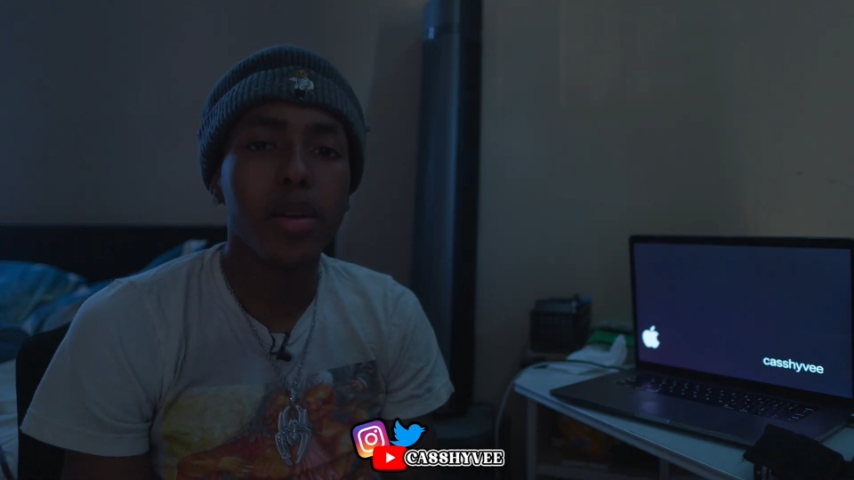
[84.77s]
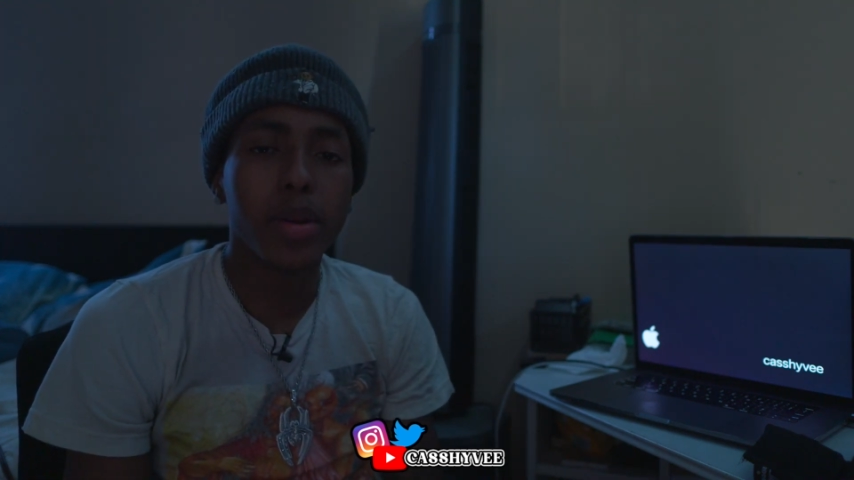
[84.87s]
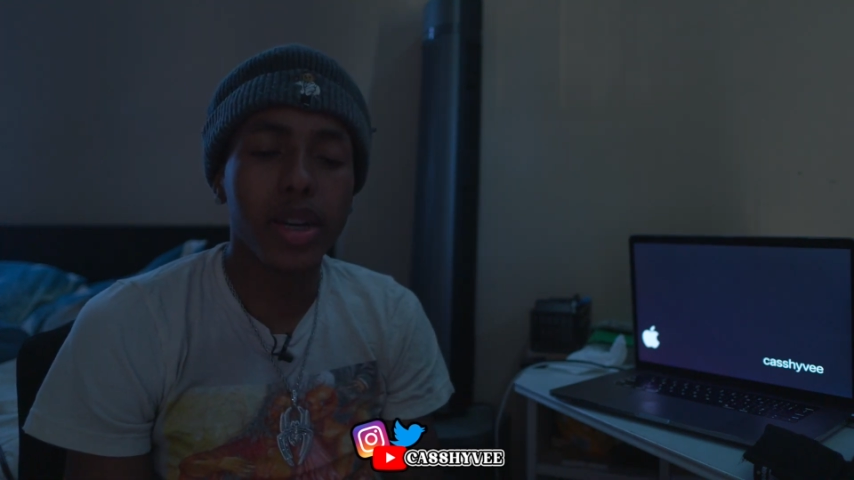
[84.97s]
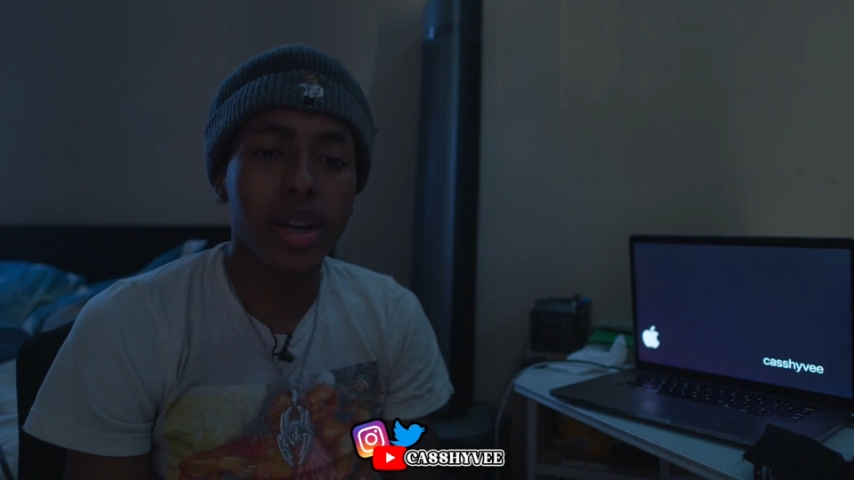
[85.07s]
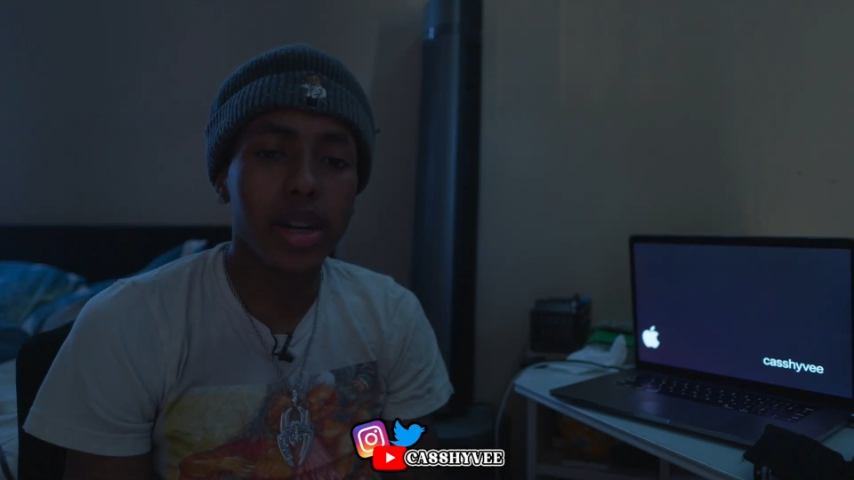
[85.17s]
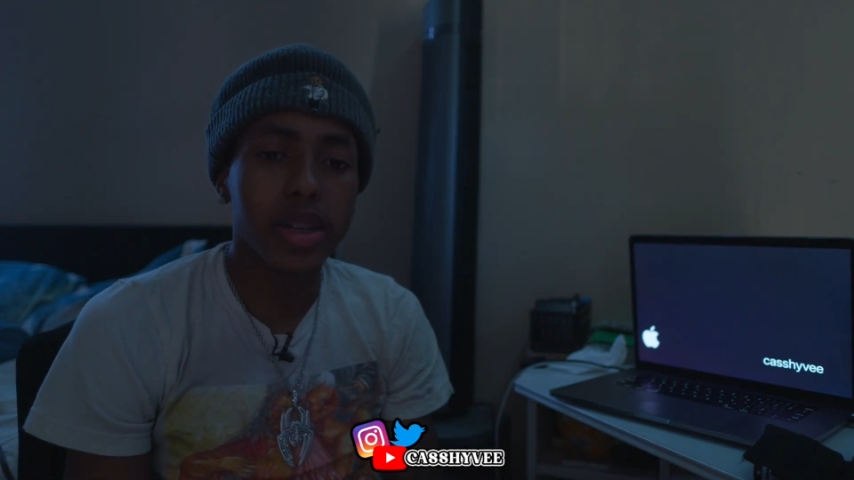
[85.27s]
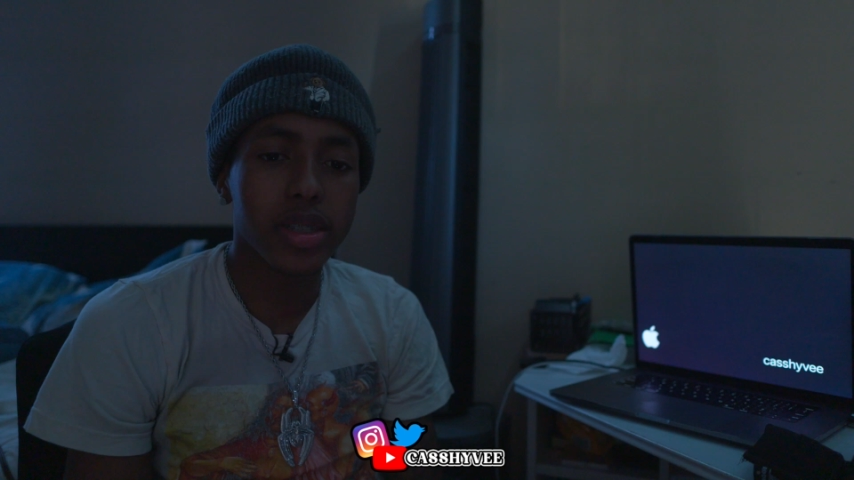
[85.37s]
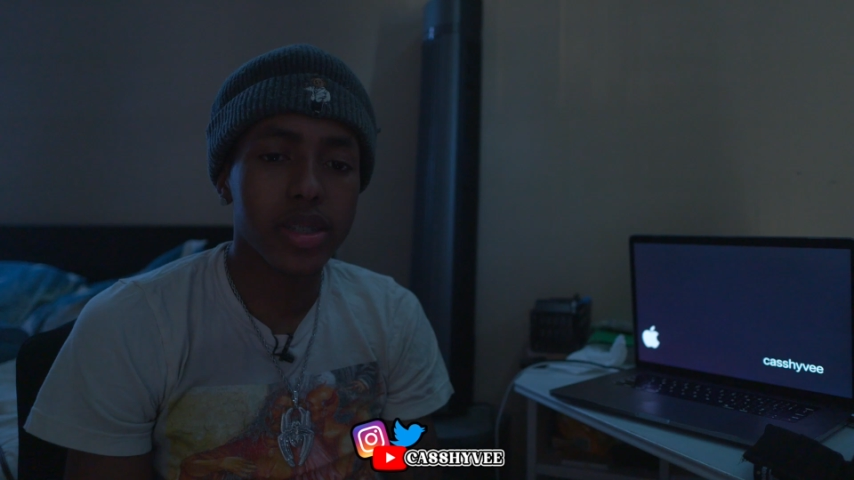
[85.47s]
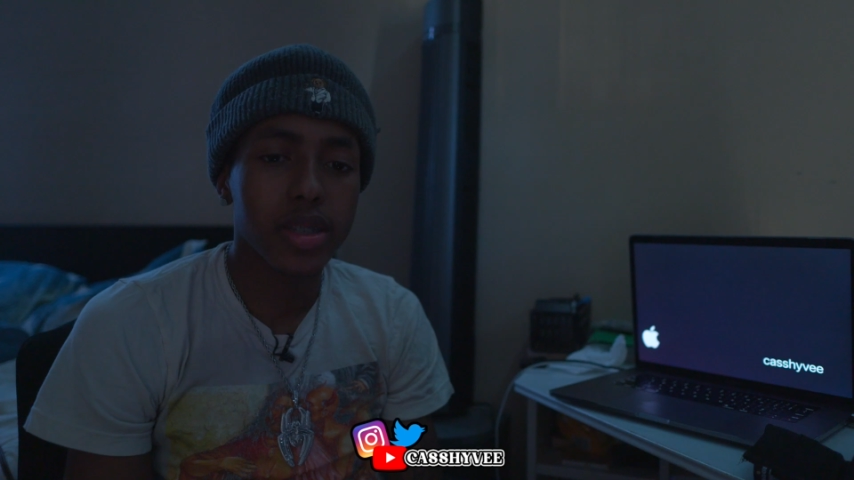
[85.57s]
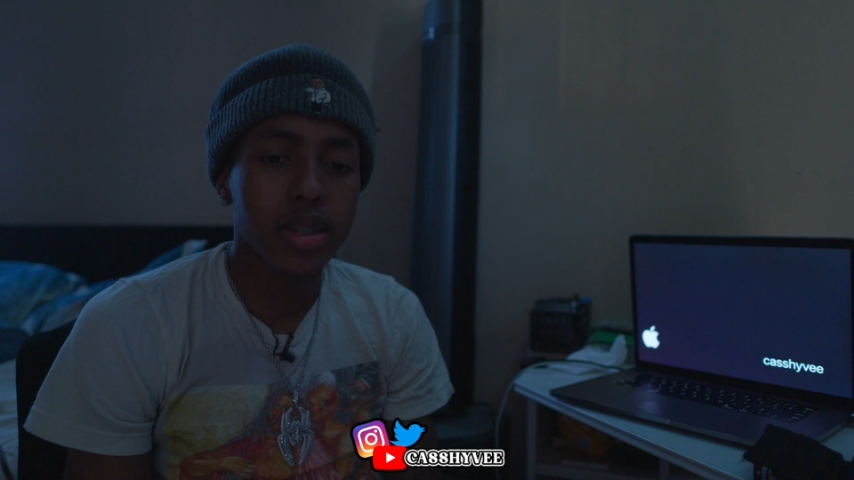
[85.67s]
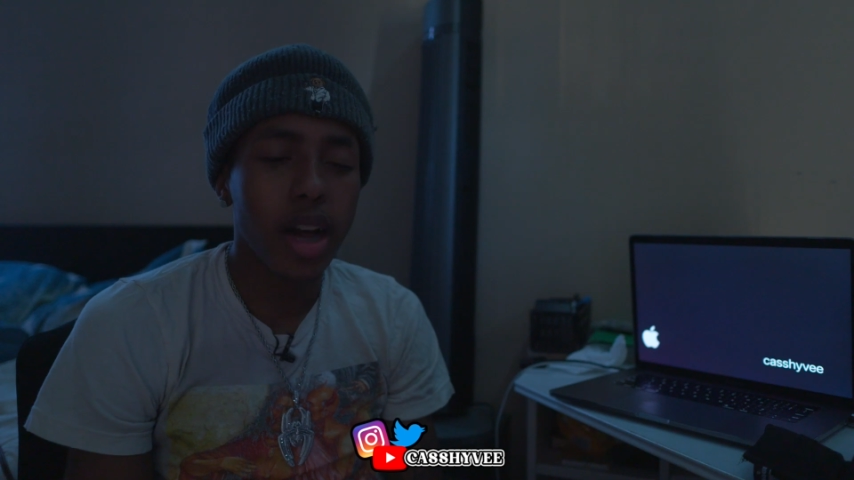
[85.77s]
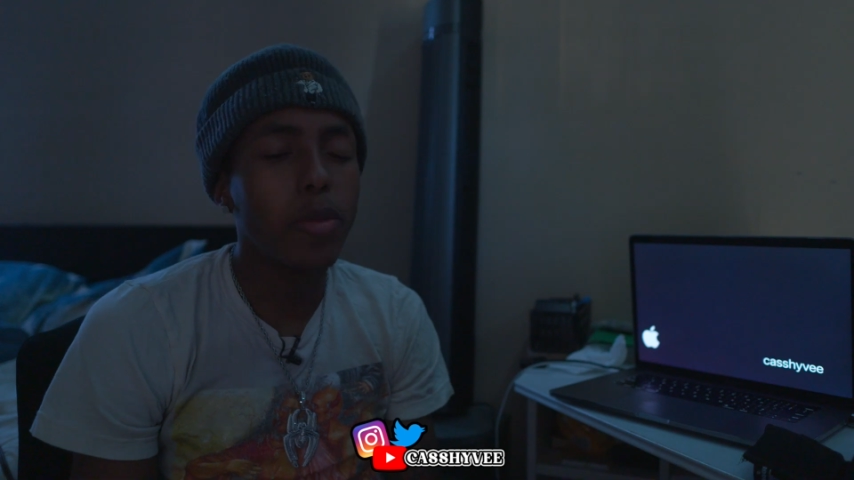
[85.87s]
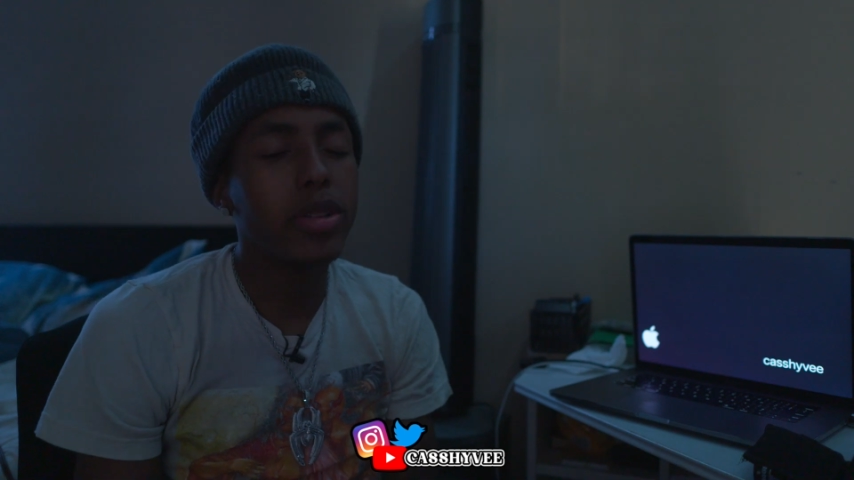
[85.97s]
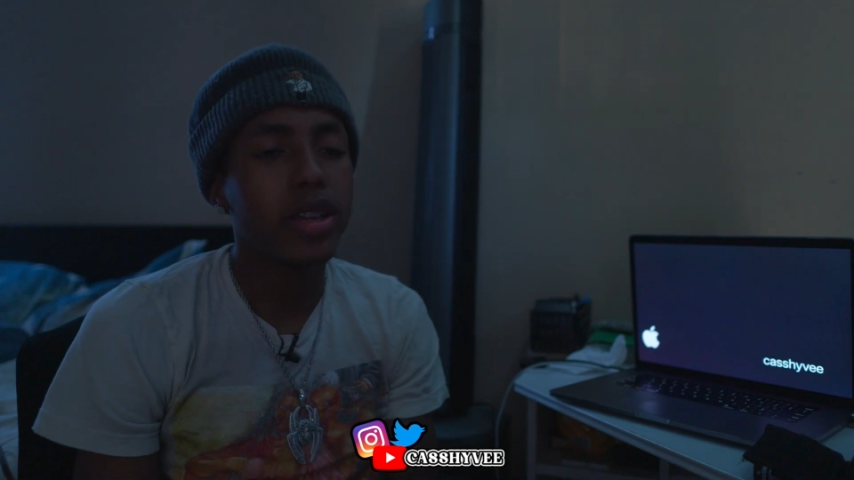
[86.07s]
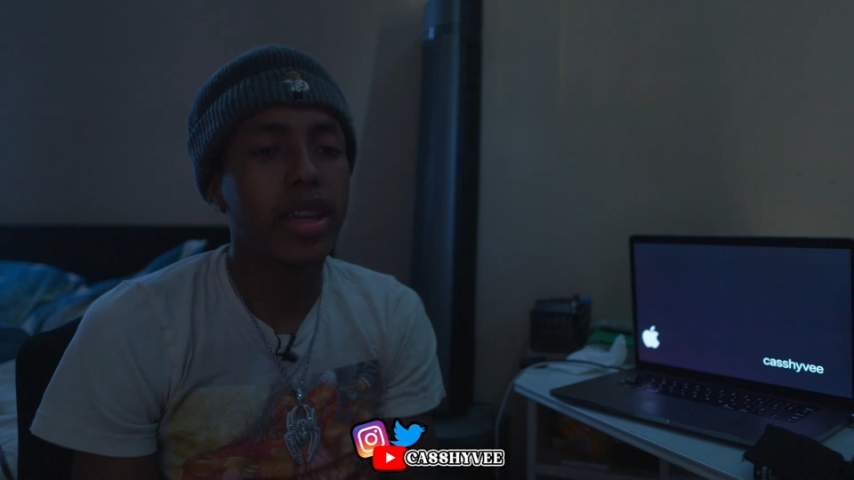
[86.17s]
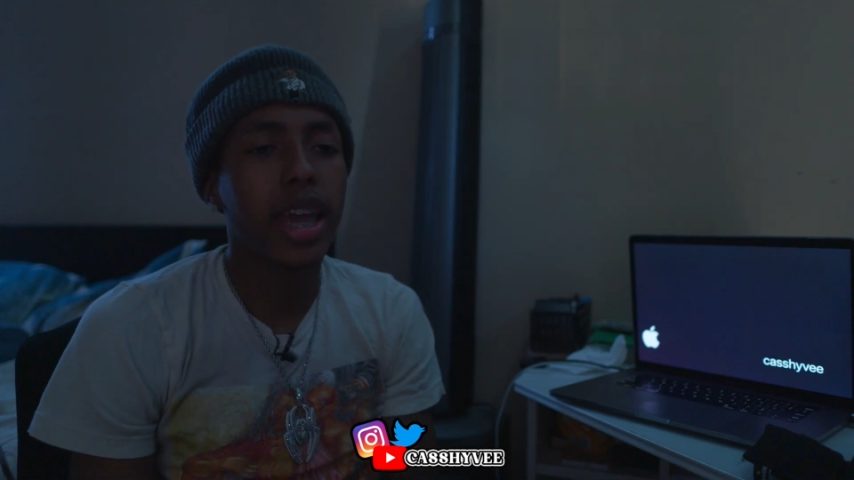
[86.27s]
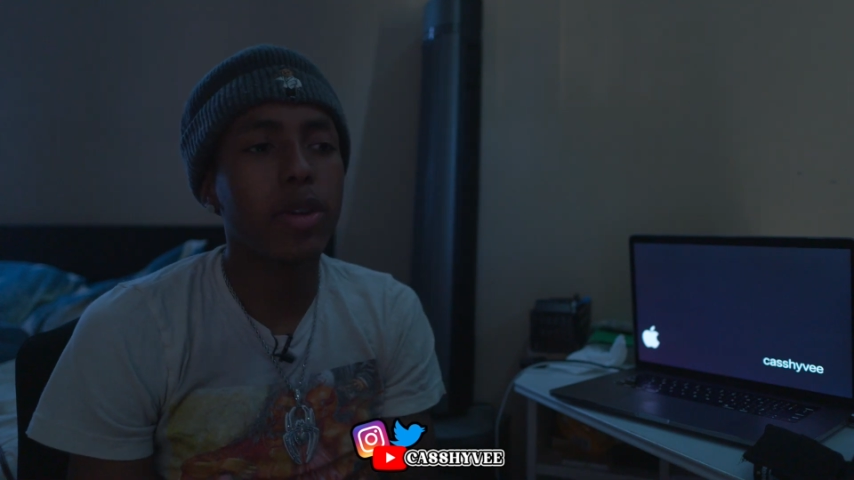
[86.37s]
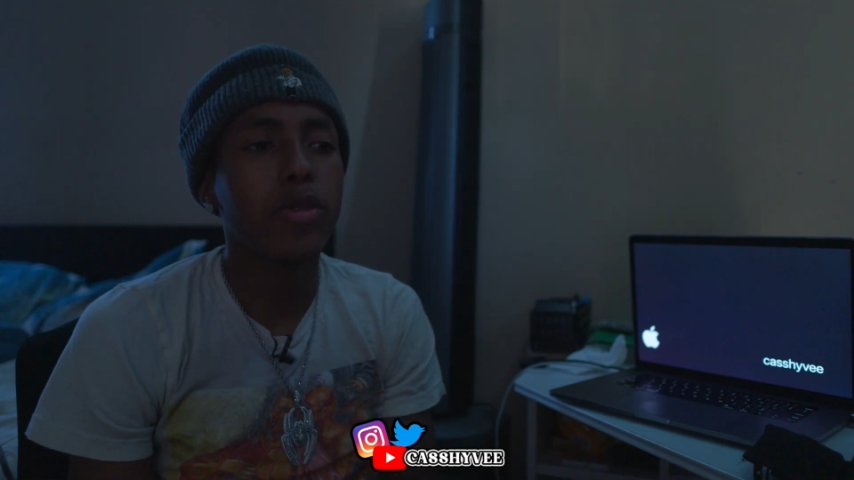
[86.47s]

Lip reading: because I wouldn't say gay,